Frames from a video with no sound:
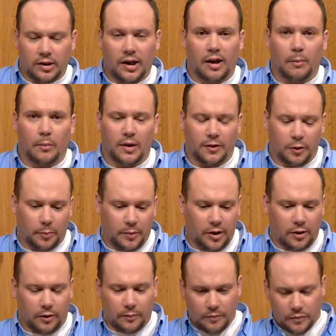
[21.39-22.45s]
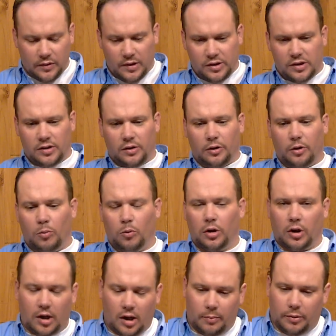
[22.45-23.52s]
tie a Muddler Minnow. This is a little more
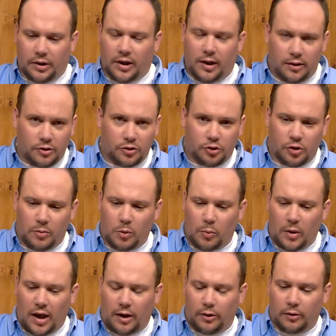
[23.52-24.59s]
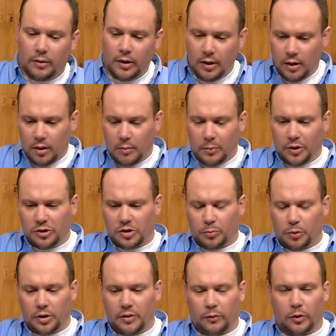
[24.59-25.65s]
complicated streamer pattern, but it's a
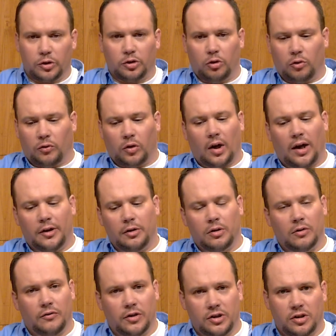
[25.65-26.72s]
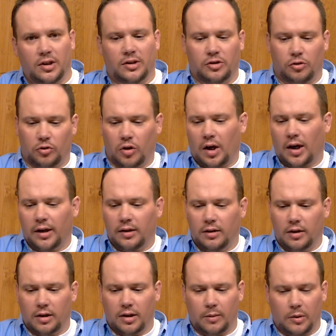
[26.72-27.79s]
pretty versatile fly. You can fish it as a dry,
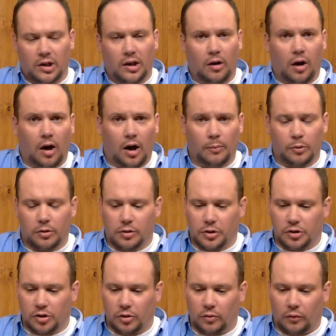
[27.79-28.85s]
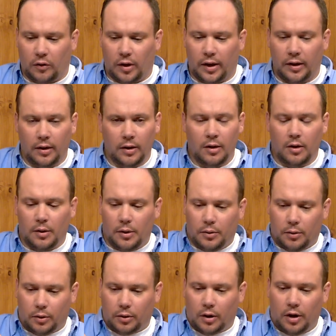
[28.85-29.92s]
you can imitate a hopper or a stonefly,
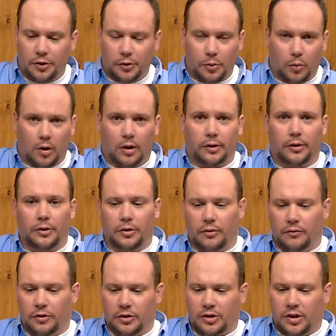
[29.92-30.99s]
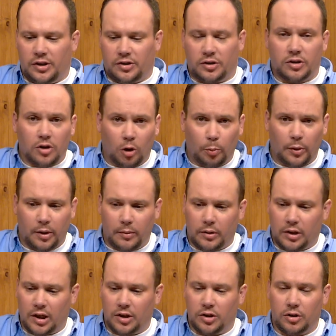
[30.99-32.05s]
or under the water you can fish it as a sculpin
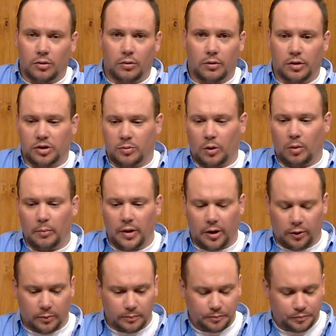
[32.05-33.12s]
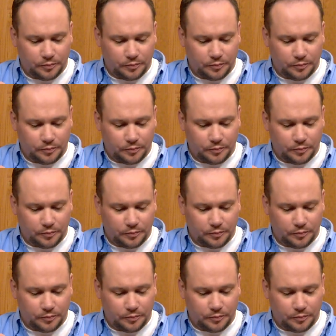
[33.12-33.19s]
imitation or a small minnow.